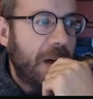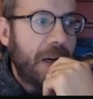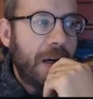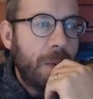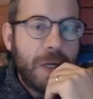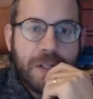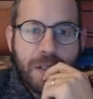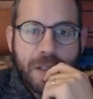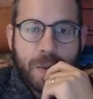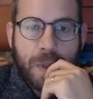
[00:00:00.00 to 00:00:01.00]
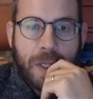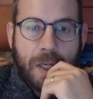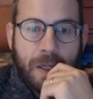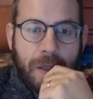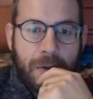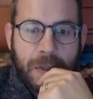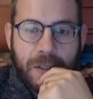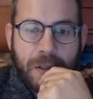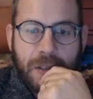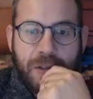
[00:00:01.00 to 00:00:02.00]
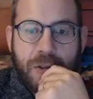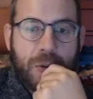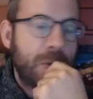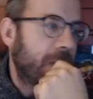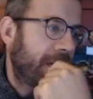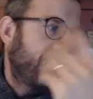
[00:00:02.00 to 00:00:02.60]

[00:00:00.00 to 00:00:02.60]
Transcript: which will return true if